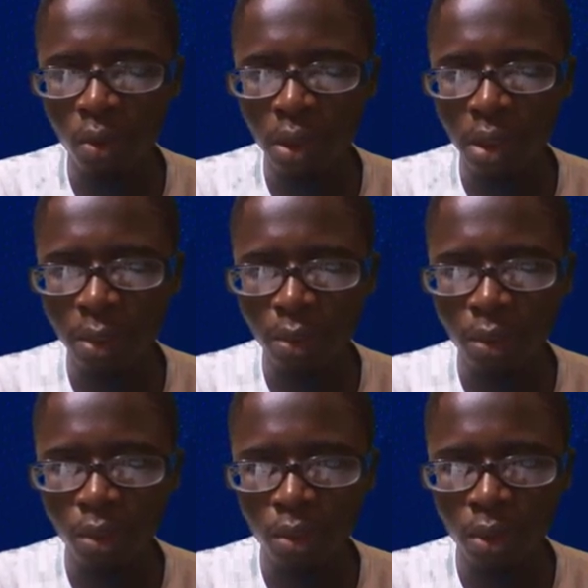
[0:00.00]
1
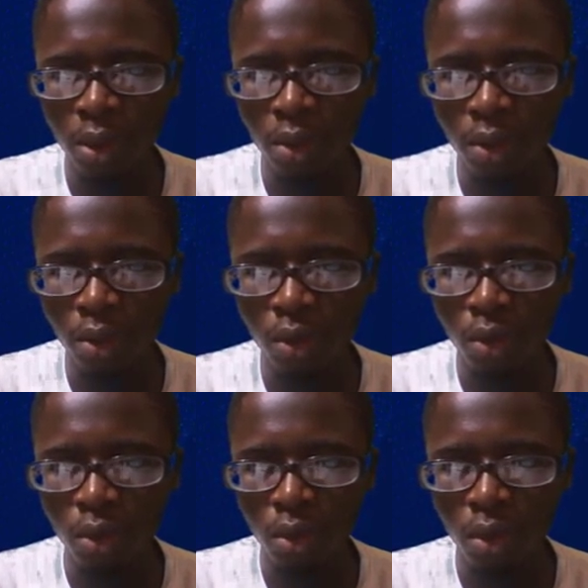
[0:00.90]
times 2, which is
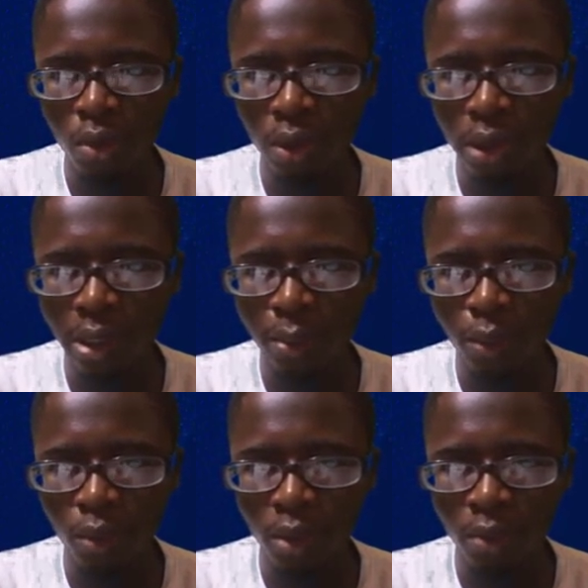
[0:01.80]
2, 1
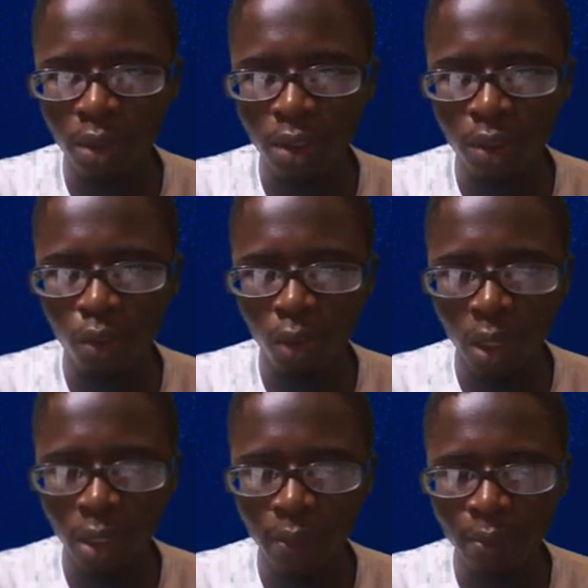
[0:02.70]
times 1, which is
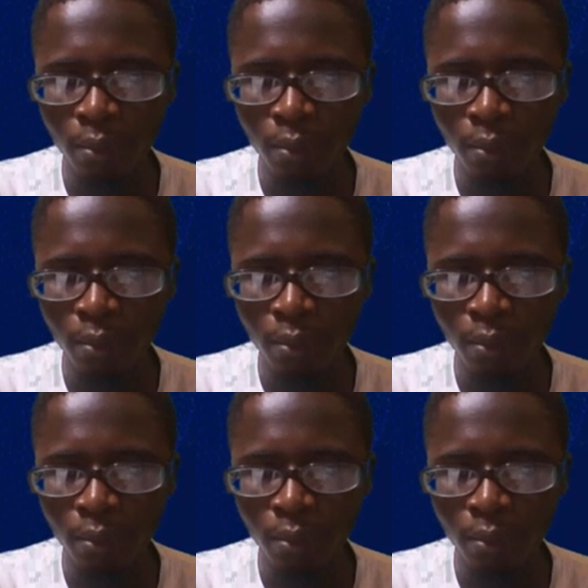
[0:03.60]
1.